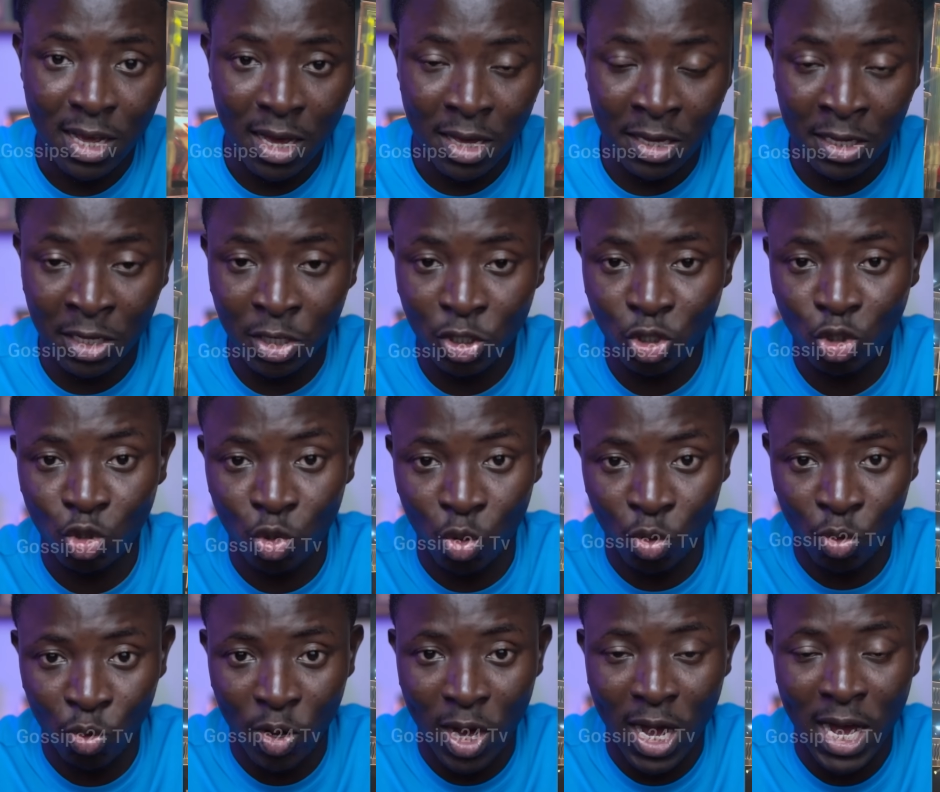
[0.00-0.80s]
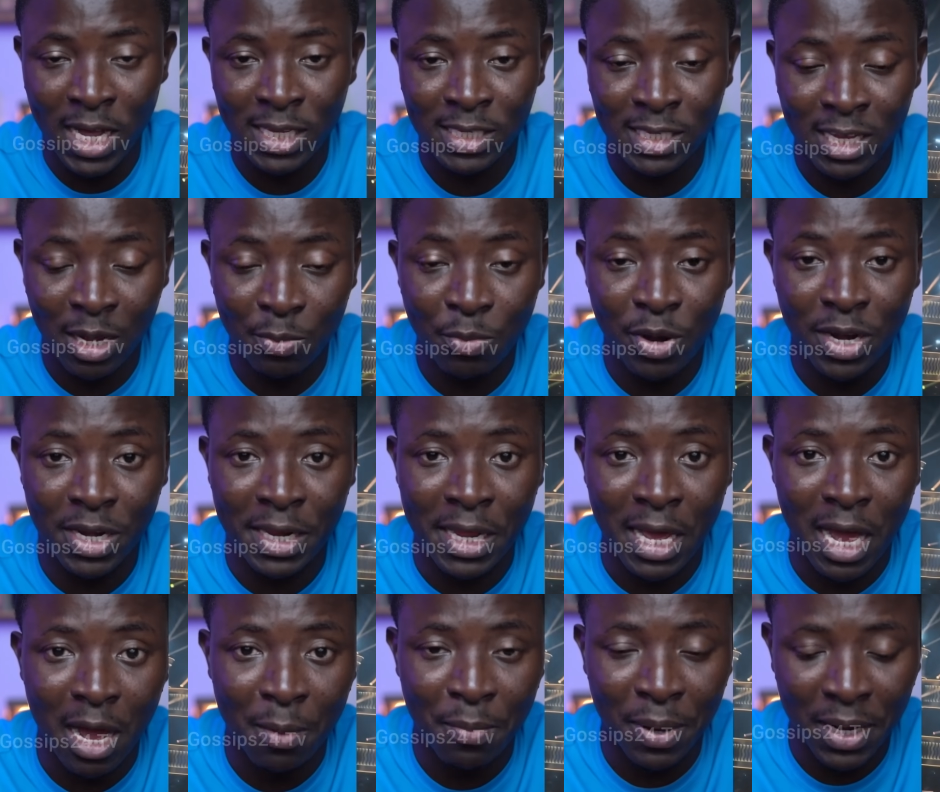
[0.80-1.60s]
A year show no as
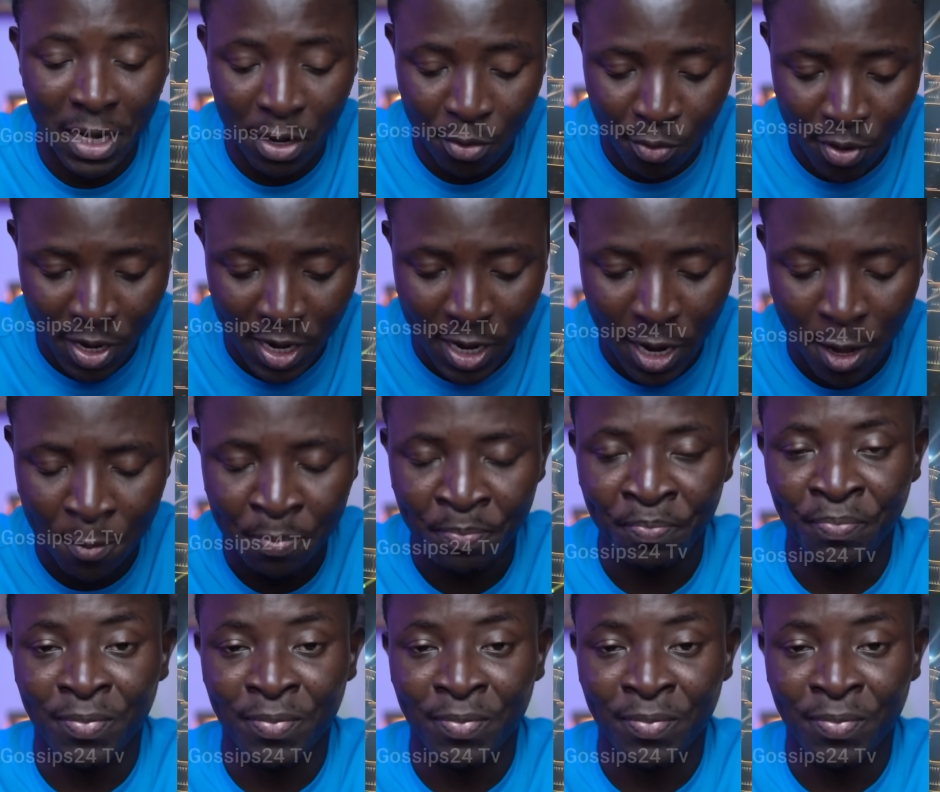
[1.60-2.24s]
Hamidi Abaniwe.